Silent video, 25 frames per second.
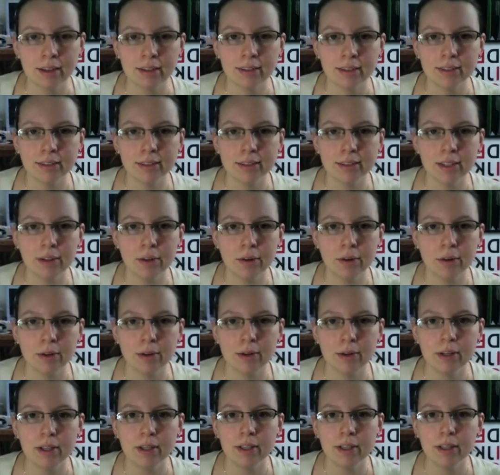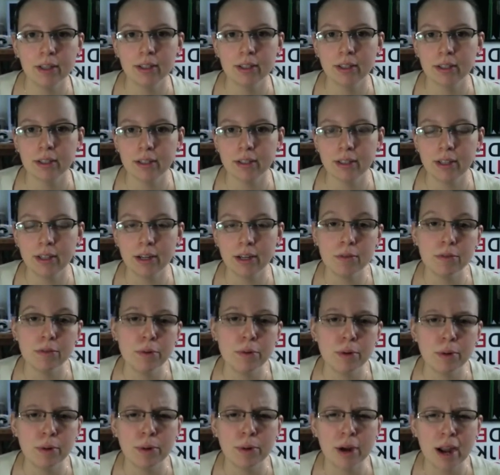So, if you
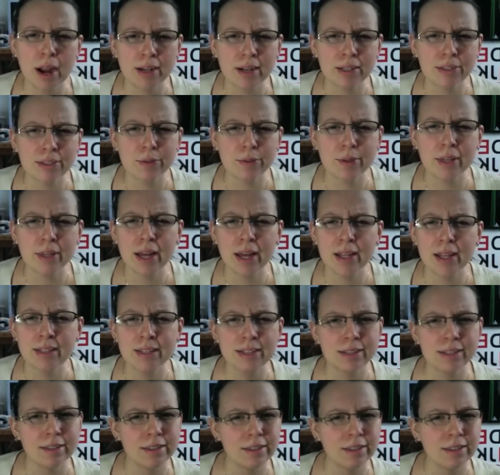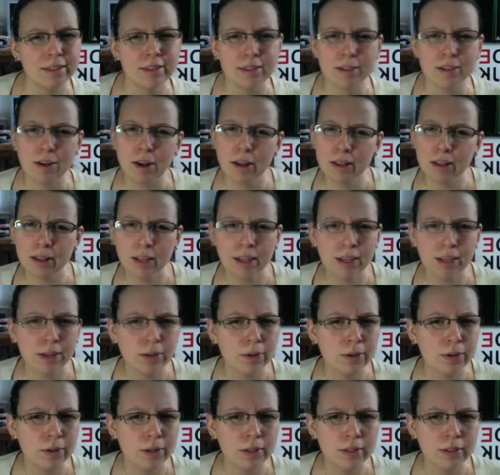want to practice with that, since this is an online
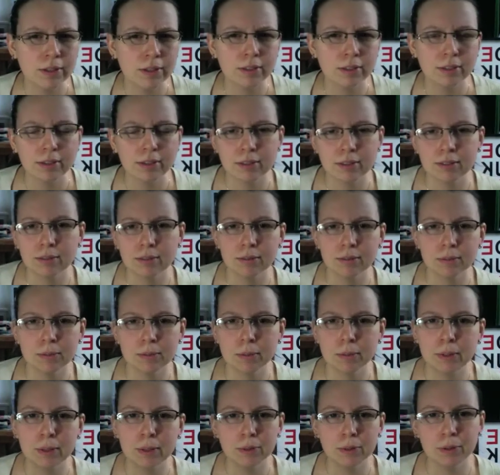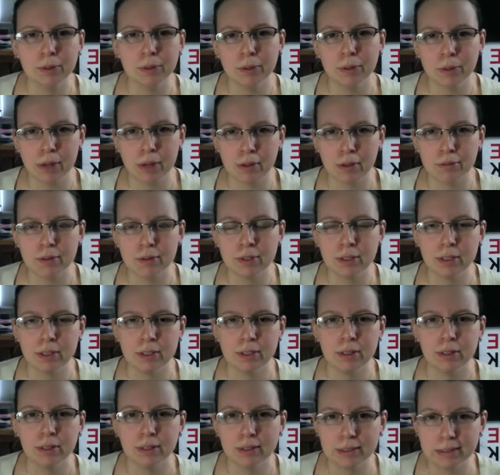course and we don't have
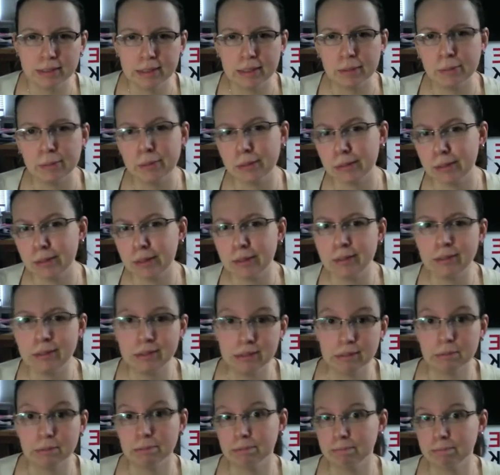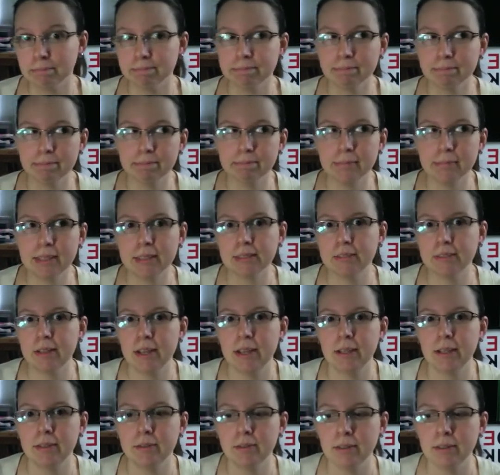to see the results, that's
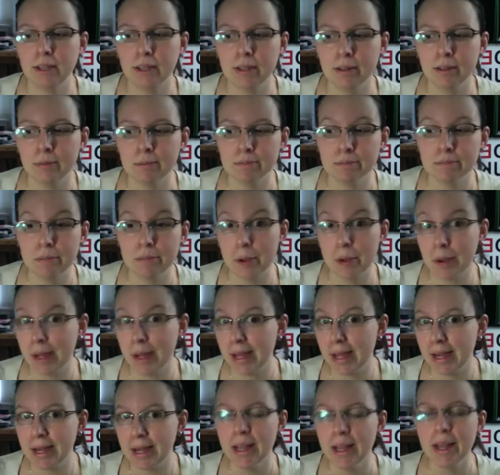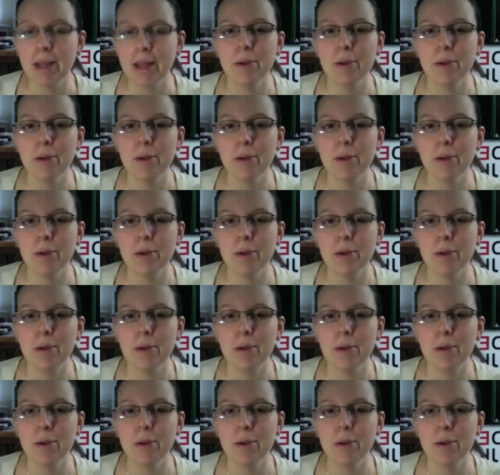fine. Go ahead.